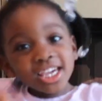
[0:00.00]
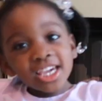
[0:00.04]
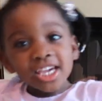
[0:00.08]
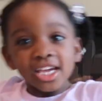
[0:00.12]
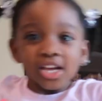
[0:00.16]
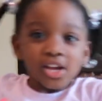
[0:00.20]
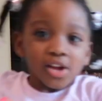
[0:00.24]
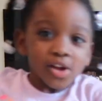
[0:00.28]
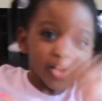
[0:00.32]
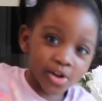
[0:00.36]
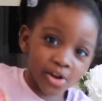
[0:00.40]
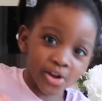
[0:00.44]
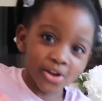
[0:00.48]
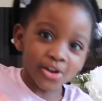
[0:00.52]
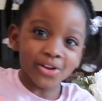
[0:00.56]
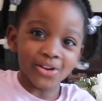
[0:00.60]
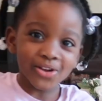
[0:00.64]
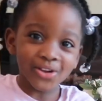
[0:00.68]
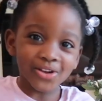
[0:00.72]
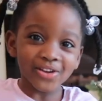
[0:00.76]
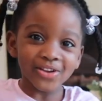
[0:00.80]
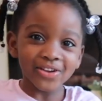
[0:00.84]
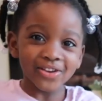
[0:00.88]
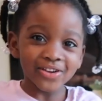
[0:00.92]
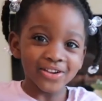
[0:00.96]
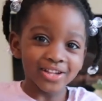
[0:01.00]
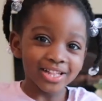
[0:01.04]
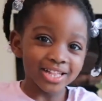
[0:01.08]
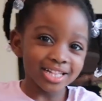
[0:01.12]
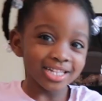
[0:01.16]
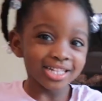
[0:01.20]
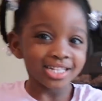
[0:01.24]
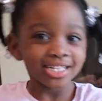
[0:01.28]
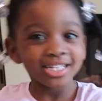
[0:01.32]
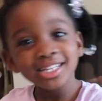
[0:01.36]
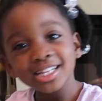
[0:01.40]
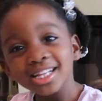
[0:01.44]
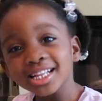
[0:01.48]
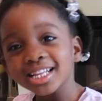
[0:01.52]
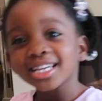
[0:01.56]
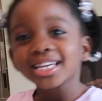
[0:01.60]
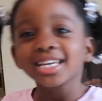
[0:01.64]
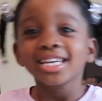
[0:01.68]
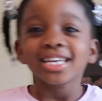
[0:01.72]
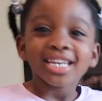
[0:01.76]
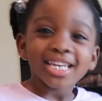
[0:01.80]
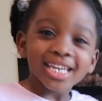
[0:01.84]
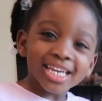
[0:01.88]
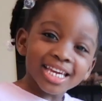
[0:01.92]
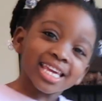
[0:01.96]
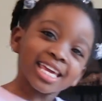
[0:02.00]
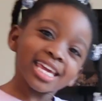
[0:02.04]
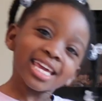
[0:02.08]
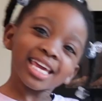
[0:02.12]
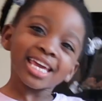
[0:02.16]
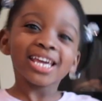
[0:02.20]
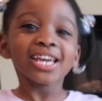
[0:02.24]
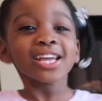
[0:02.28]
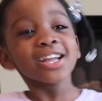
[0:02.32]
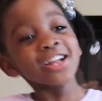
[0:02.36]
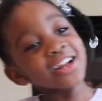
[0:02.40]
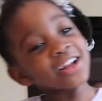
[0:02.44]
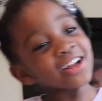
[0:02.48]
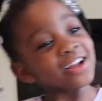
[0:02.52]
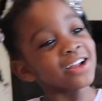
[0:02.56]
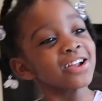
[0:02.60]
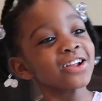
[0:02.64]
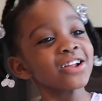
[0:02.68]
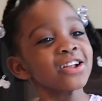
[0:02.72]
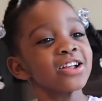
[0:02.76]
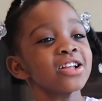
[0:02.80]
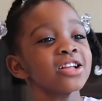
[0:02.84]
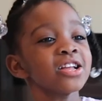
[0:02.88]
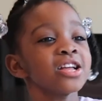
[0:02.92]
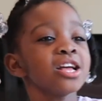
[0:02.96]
-er. E -er.